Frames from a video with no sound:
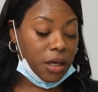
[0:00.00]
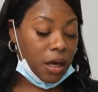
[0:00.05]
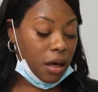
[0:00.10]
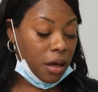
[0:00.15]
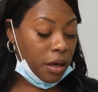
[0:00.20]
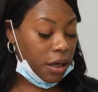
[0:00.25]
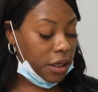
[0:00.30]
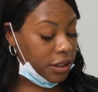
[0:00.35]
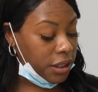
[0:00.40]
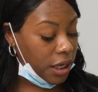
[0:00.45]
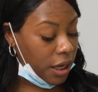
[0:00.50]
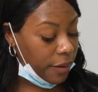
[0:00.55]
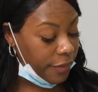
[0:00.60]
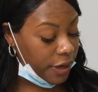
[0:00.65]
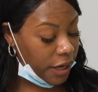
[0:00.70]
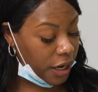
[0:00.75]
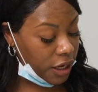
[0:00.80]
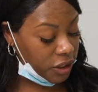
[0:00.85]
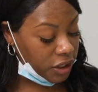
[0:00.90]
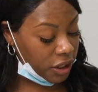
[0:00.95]

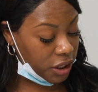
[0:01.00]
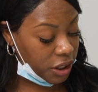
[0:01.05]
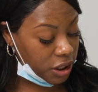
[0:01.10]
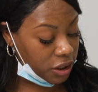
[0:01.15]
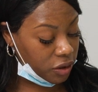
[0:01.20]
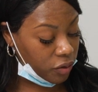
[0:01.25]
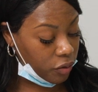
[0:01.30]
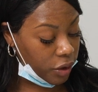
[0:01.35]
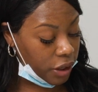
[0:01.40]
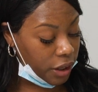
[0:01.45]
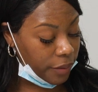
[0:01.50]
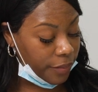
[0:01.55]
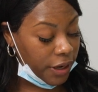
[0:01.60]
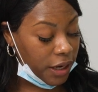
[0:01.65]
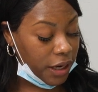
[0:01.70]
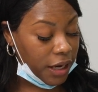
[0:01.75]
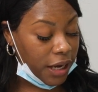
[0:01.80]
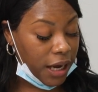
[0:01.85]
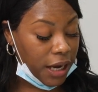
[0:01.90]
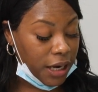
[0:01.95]
examination is going to be
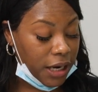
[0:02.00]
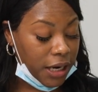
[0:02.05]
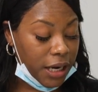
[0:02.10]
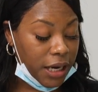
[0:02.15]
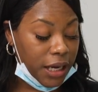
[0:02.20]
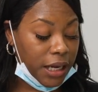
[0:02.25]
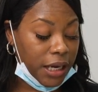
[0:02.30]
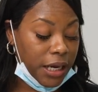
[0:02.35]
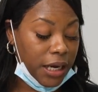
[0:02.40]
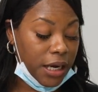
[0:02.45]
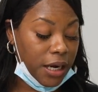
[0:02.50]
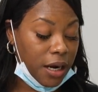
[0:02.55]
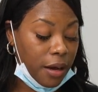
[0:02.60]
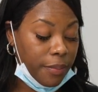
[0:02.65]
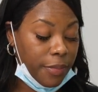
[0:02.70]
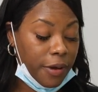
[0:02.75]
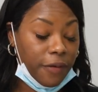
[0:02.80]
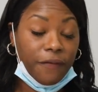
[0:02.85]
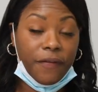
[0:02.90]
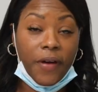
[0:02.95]
the candidate
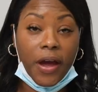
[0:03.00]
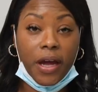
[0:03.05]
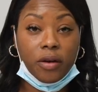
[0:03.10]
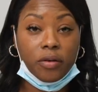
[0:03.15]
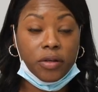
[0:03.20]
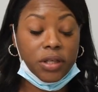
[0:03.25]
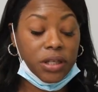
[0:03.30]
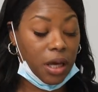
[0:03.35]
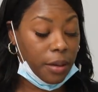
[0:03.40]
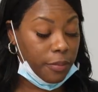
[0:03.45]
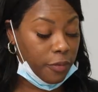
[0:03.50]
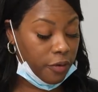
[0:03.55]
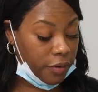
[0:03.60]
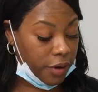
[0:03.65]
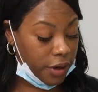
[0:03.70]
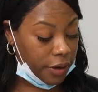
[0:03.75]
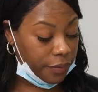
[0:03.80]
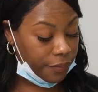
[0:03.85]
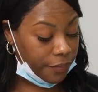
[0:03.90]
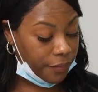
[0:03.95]
cleanup and final
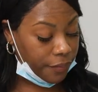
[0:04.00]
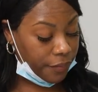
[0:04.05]
summary.